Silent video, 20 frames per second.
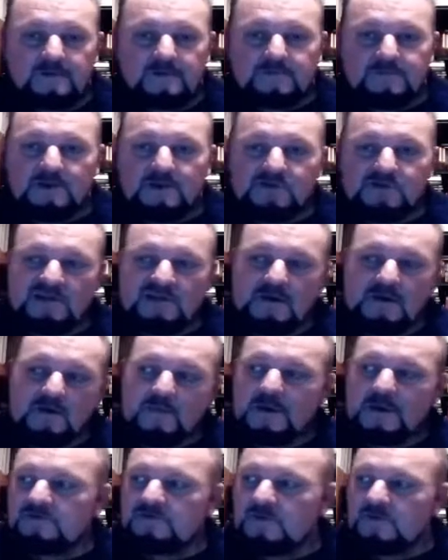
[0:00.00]
Because
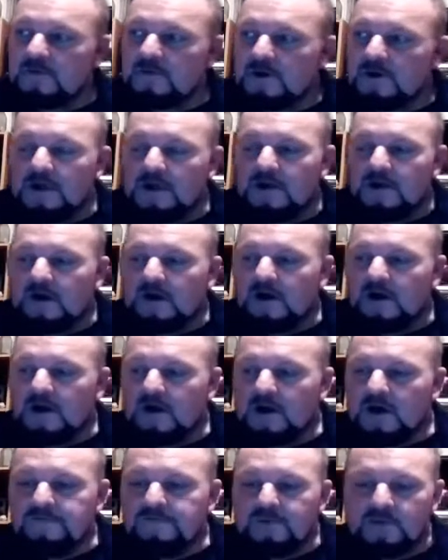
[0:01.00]

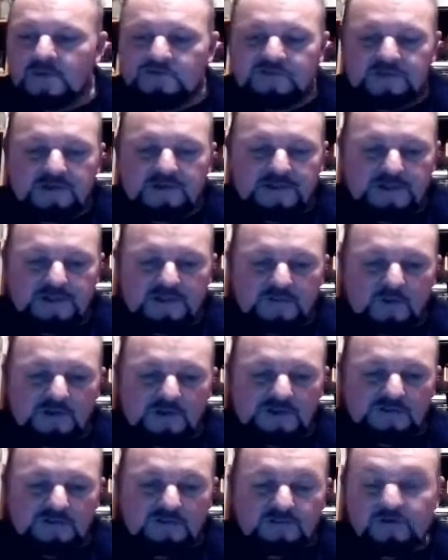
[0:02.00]
I'm personally
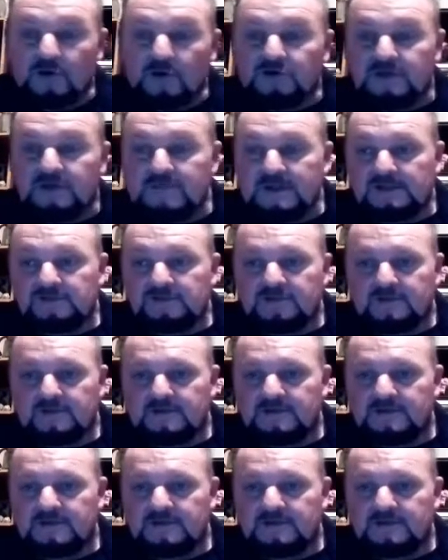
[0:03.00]
wanting to document.